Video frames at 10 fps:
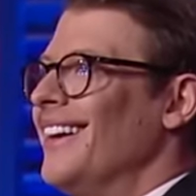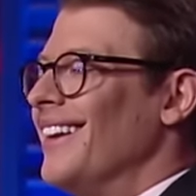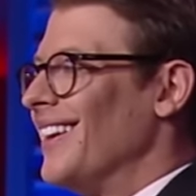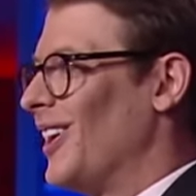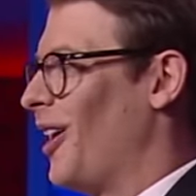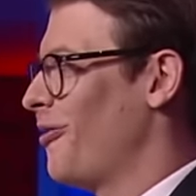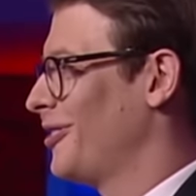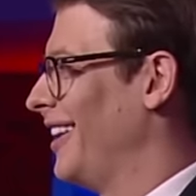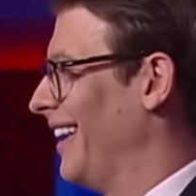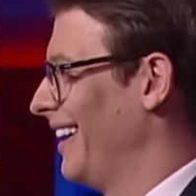
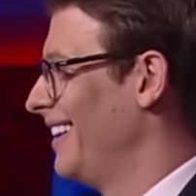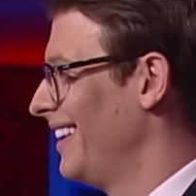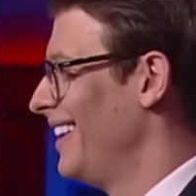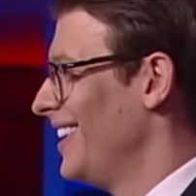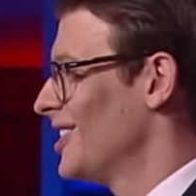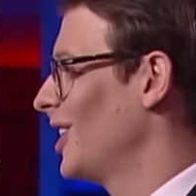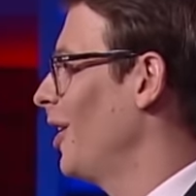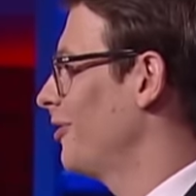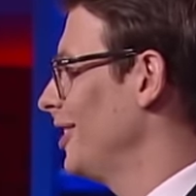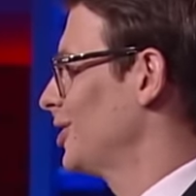loved it. She
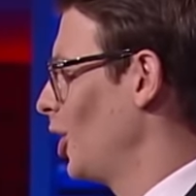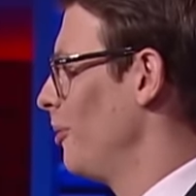loved it so